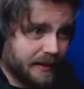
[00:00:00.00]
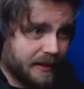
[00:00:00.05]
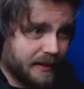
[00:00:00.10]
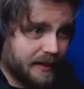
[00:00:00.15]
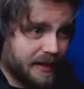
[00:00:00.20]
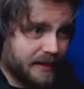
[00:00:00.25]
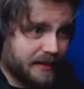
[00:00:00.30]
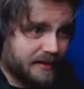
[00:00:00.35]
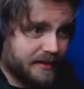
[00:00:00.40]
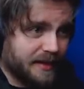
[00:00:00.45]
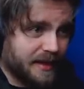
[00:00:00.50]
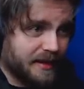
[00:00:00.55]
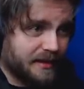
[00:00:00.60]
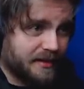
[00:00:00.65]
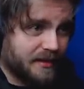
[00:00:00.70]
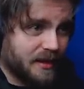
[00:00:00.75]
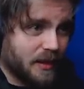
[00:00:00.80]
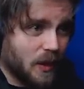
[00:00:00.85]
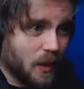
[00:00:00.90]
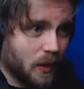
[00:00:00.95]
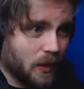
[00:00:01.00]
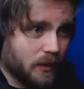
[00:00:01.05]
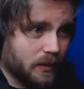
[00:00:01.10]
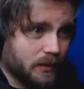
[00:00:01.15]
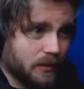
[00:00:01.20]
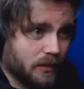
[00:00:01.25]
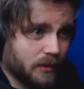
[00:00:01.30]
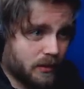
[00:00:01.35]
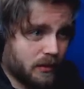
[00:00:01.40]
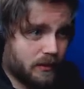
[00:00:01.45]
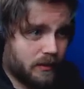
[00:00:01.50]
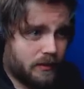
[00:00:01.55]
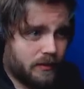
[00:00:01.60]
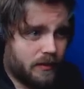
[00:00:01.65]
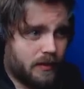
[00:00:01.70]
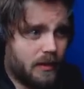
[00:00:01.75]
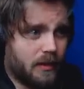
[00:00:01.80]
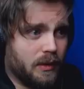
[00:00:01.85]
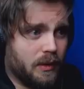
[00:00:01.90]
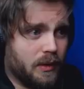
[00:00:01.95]
and let, let's not
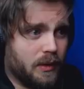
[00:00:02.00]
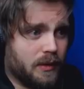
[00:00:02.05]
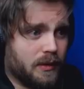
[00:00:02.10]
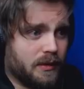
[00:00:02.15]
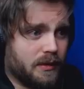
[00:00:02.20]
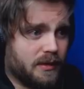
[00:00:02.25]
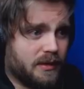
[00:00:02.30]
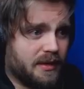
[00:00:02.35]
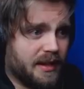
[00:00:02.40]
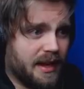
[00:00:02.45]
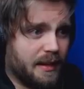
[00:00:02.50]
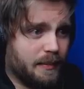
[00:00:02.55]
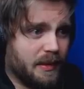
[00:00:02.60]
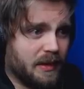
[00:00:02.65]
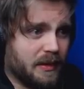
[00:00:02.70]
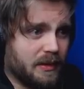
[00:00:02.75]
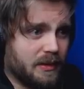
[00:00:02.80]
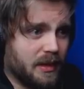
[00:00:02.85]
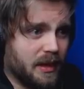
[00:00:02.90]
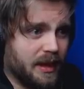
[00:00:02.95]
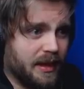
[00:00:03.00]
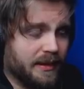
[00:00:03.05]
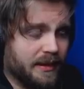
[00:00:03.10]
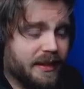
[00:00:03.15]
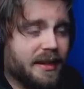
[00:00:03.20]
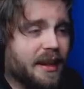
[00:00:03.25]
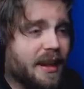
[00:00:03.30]
alert Damien Clyde.